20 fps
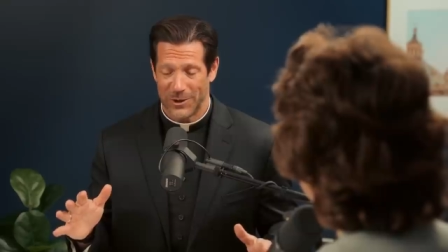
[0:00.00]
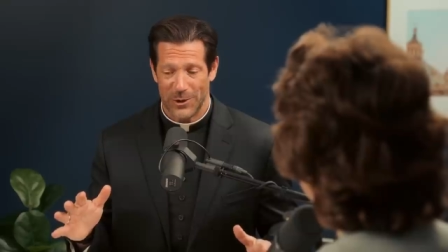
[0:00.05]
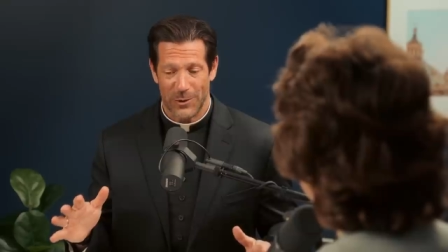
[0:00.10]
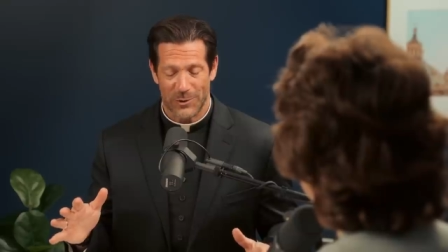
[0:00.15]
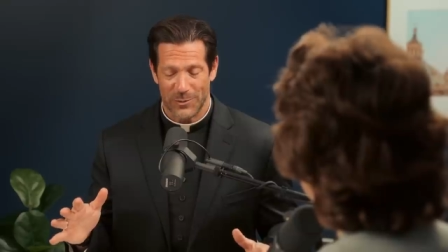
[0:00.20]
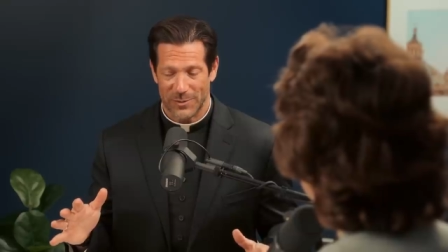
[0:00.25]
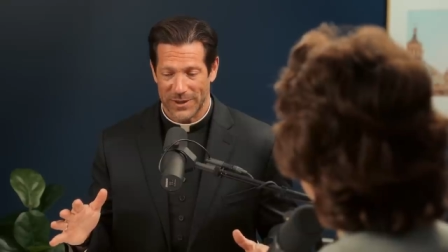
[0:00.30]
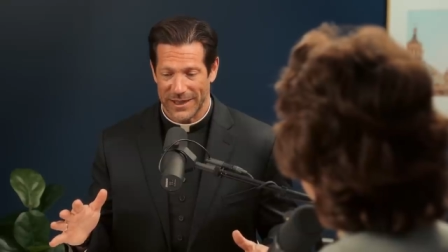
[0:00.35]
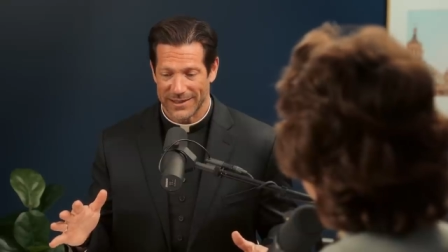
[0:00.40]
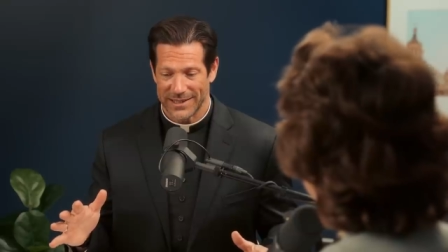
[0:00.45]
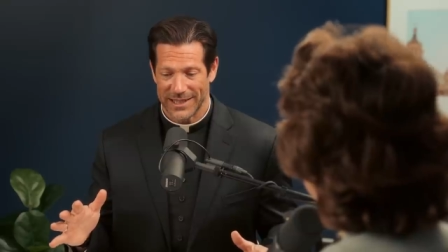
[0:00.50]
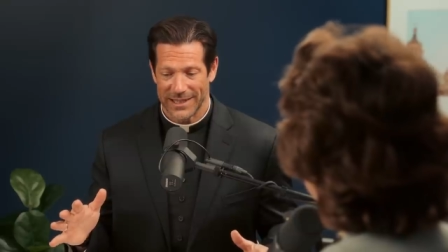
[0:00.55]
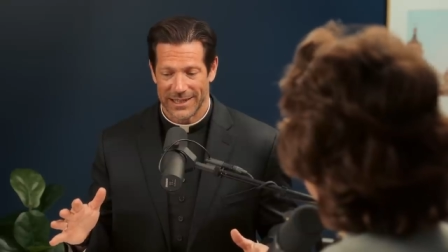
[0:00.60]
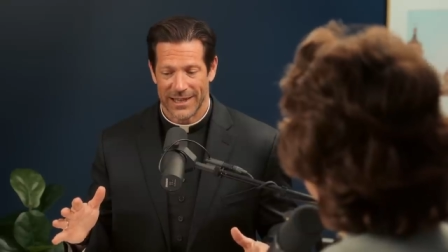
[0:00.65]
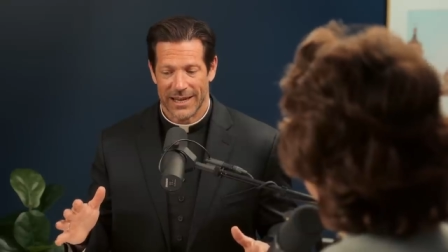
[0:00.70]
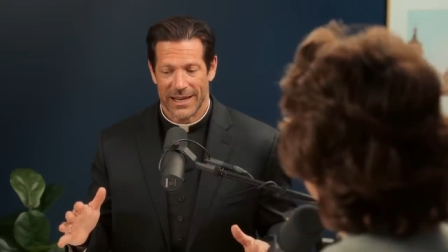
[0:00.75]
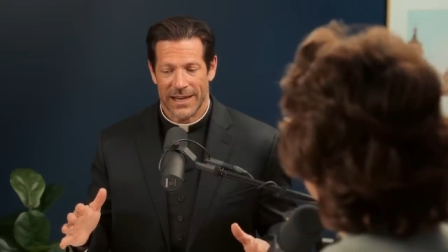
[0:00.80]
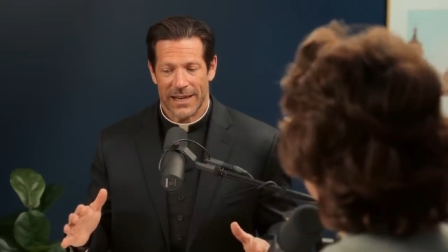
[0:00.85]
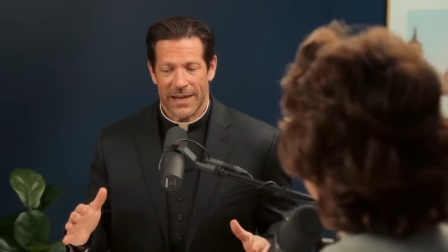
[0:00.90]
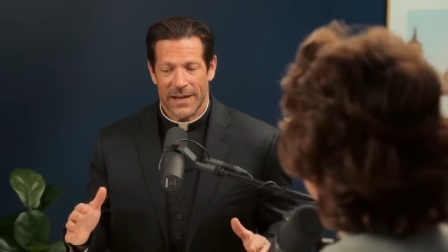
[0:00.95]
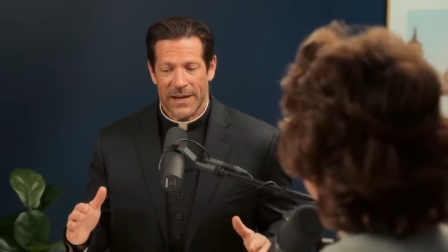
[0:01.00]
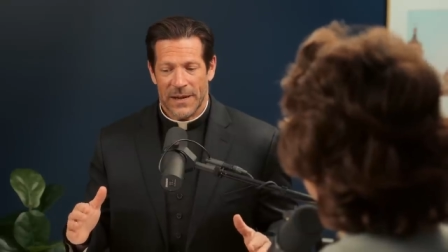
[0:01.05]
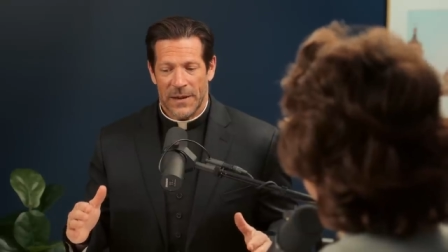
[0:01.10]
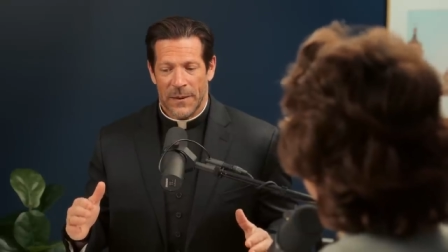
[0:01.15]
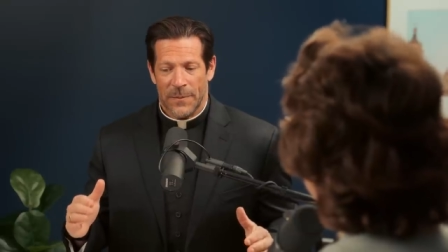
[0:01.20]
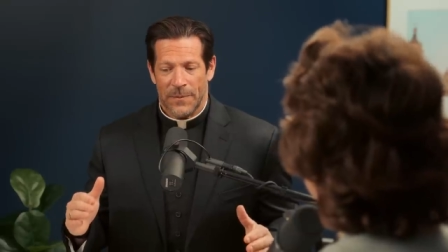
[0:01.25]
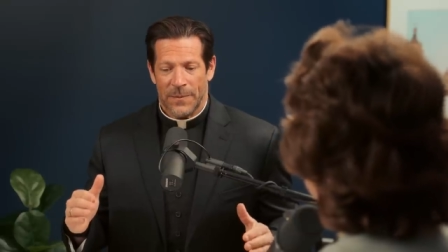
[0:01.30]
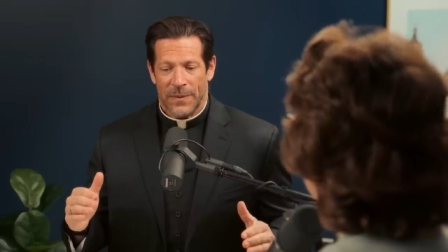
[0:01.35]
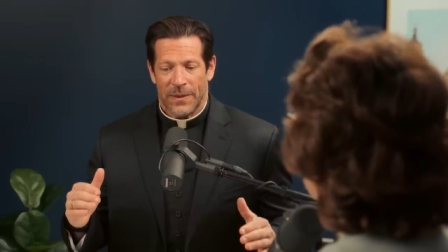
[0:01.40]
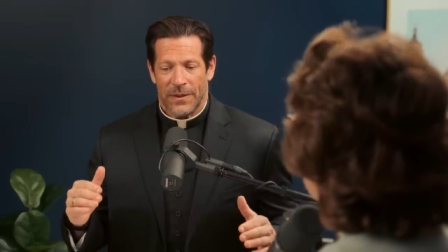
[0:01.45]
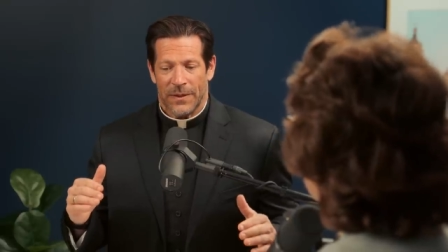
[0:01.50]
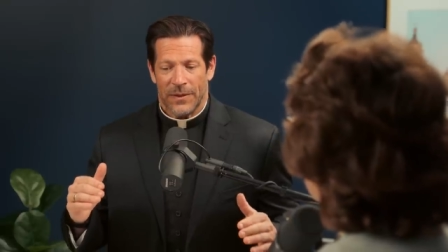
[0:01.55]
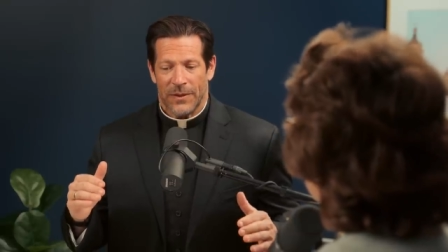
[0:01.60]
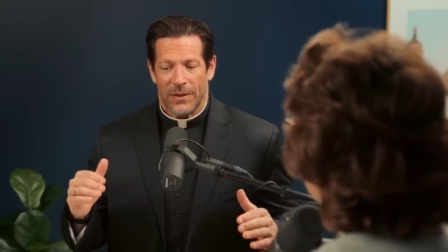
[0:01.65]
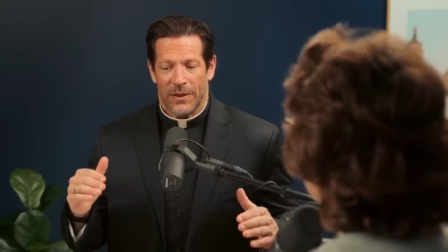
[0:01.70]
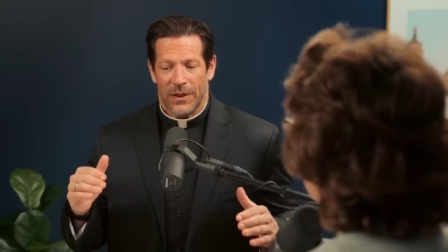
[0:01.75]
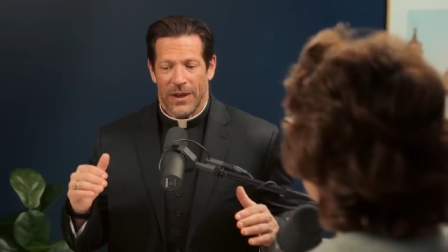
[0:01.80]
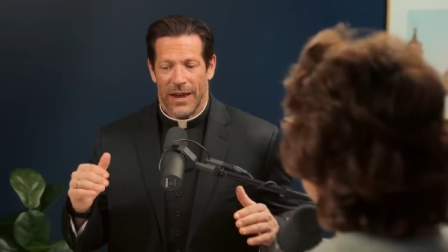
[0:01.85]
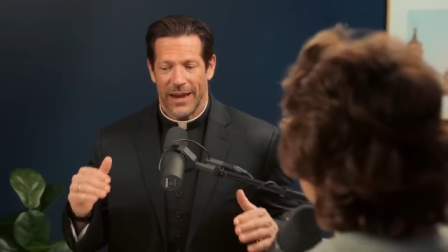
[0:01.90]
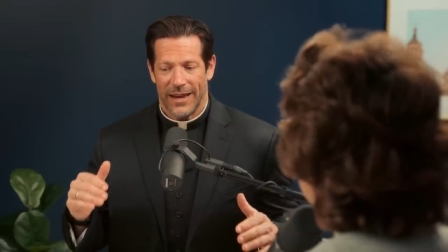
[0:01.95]
a mm-hmm. huge blessing.
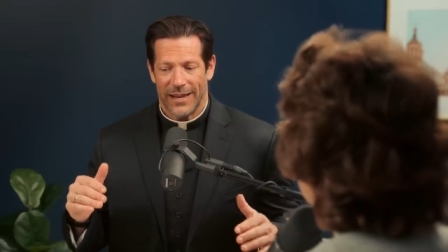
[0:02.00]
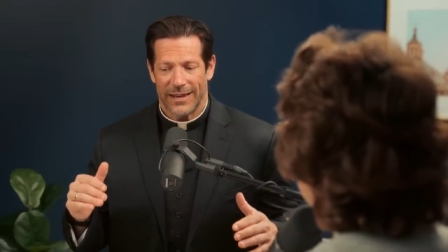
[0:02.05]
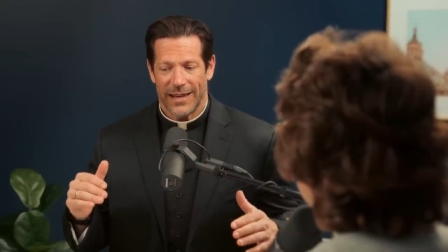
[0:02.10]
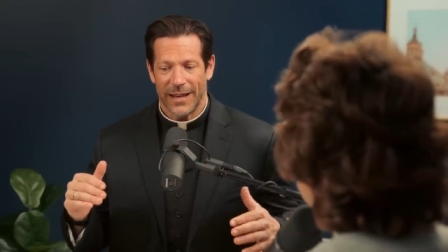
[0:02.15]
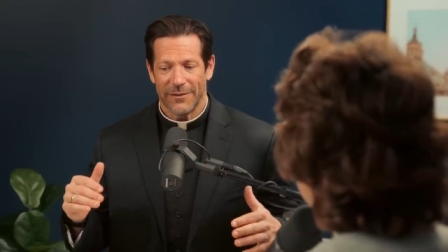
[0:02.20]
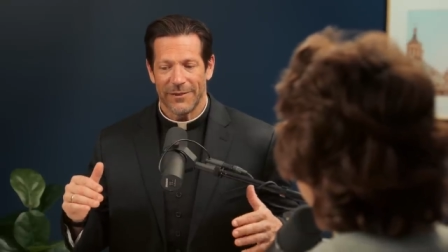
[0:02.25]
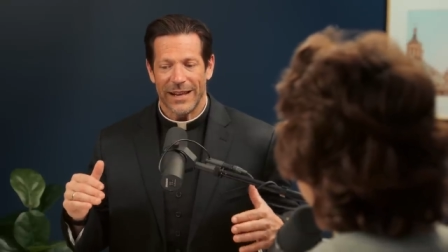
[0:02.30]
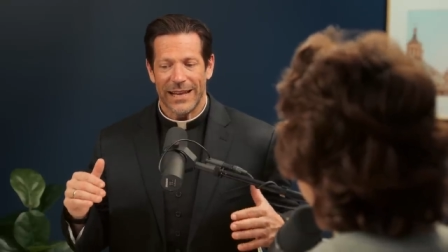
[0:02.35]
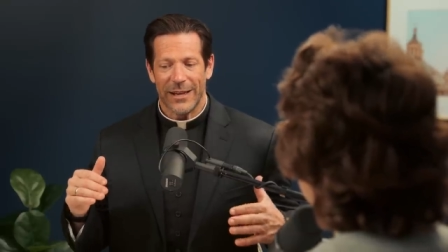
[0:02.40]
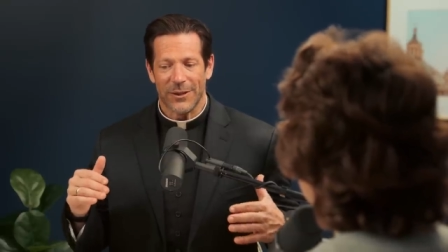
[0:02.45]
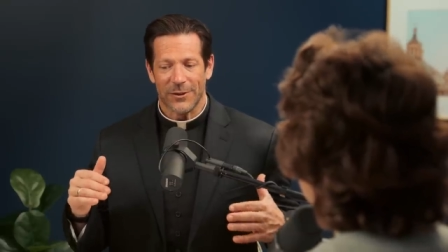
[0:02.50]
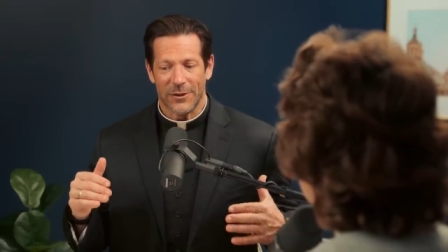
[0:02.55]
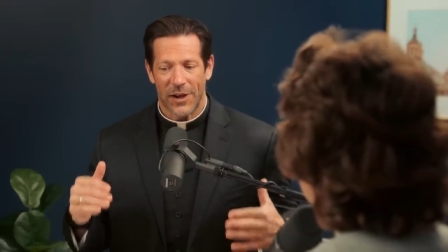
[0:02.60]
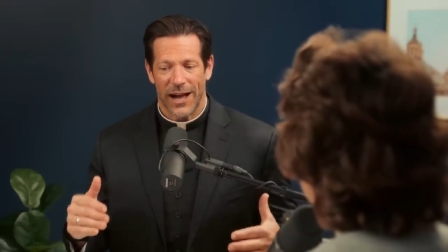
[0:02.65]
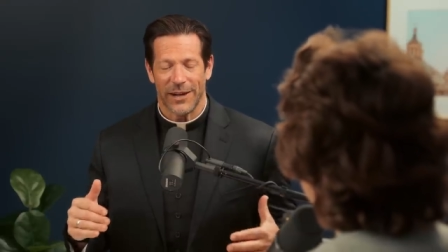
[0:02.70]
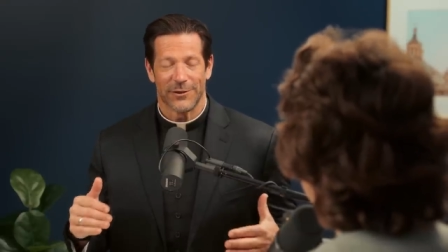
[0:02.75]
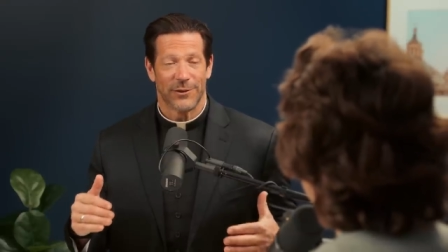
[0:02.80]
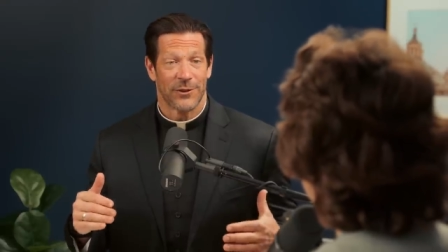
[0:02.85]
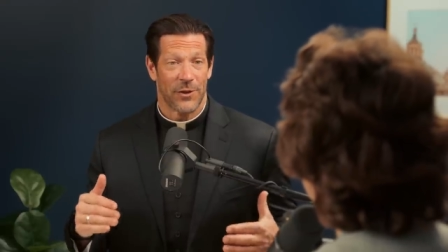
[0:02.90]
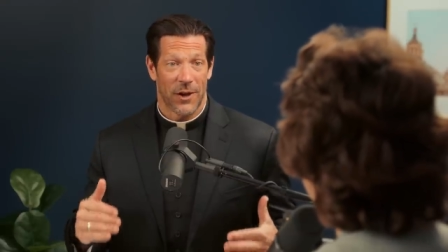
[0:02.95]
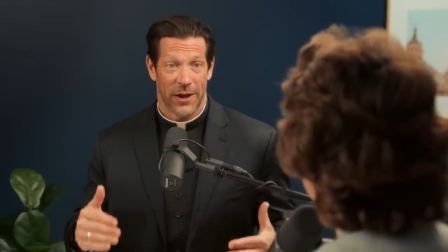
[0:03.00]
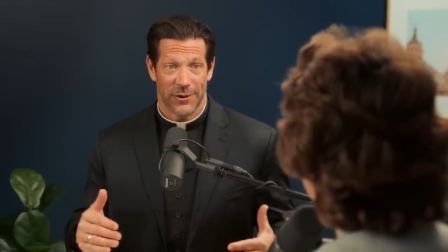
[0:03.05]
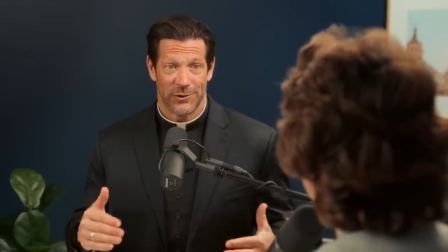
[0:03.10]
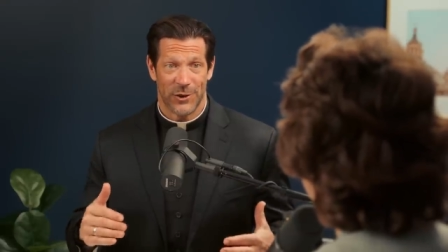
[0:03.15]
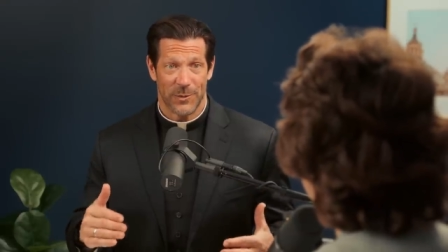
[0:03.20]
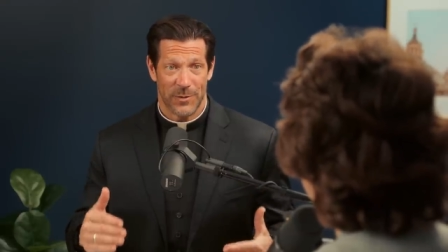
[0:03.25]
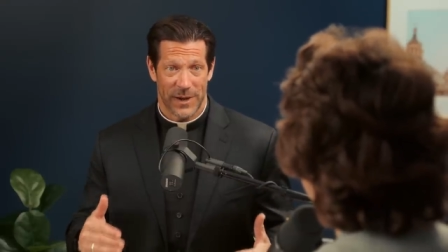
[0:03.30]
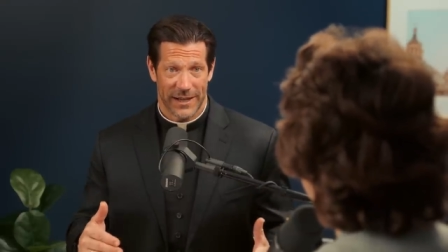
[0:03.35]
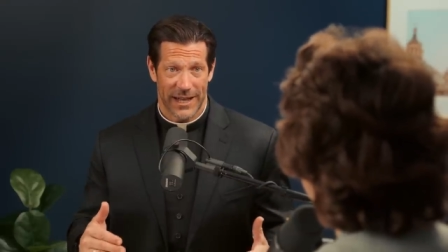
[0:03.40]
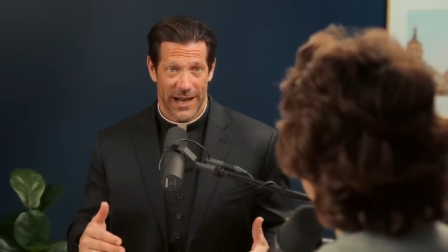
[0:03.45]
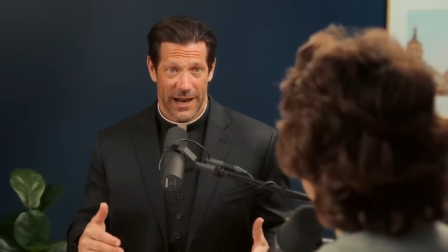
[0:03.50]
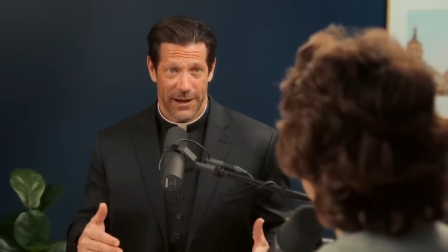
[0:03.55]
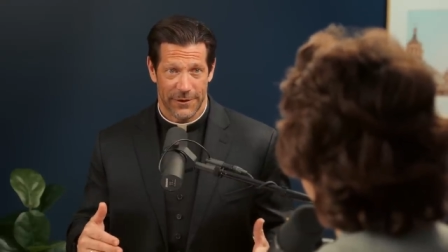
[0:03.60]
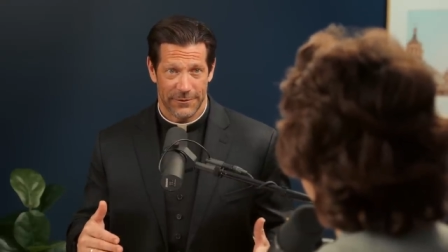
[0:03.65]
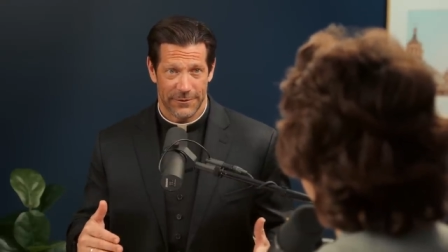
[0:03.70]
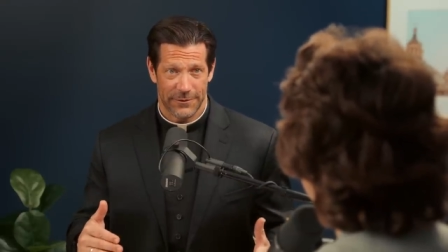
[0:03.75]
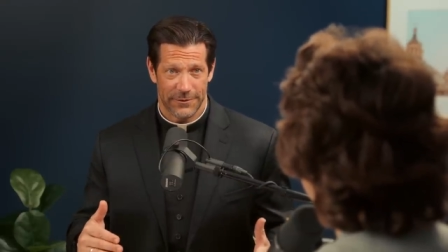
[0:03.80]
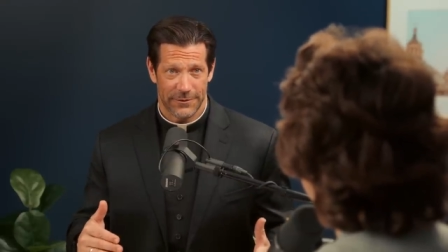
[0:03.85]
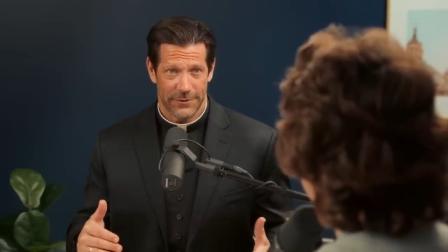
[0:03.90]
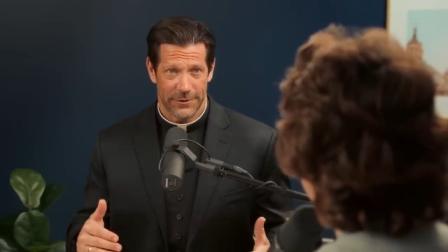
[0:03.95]
Kind of any last thoughts you might
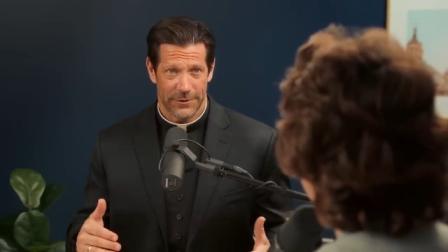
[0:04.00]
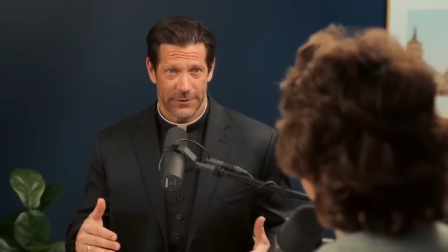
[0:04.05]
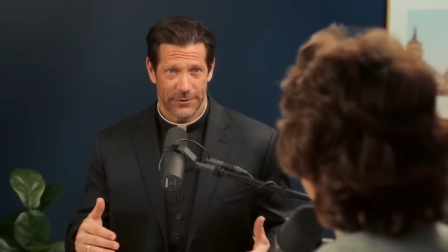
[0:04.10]
have